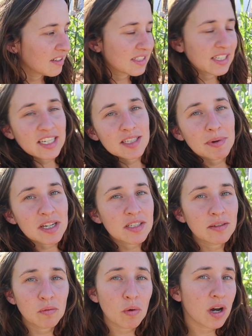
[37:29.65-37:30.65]
6
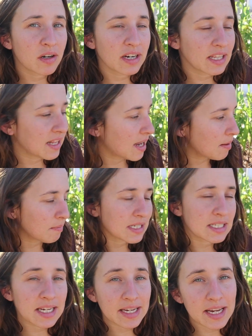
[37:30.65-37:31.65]
months of watering them,
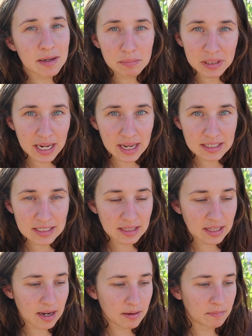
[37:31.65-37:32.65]
sticking plants
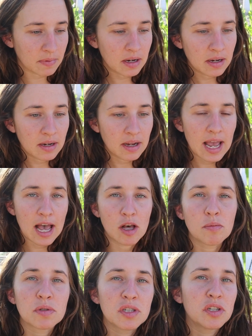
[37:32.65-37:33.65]
in them
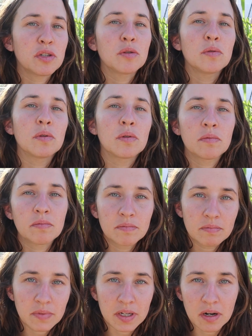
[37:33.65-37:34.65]
helps to,
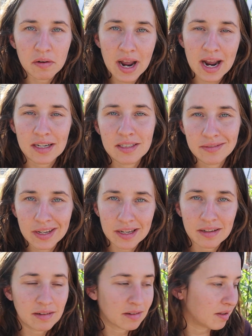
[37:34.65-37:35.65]

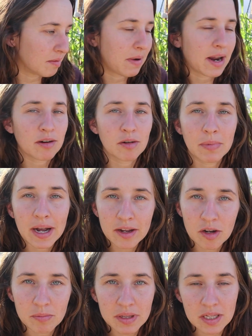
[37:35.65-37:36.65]
activate the
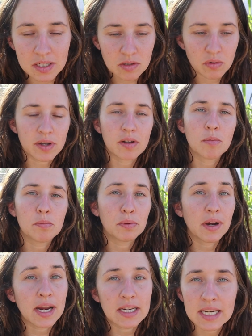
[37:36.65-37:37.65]
microbiome in the soil,
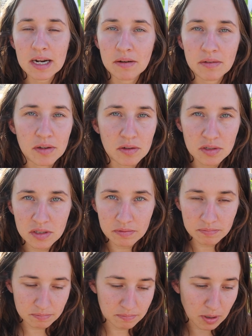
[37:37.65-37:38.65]
break down those
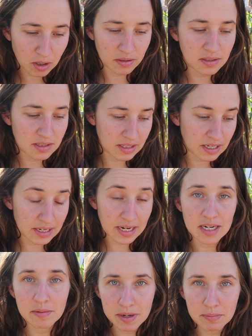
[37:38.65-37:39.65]
parts that
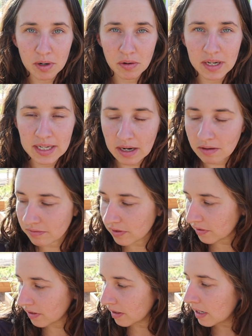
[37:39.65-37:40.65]
need to be broken down
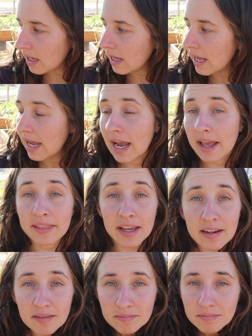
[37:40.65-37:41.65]
further. And
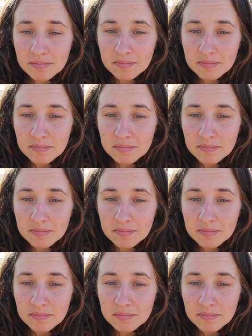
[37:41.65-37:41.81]
then,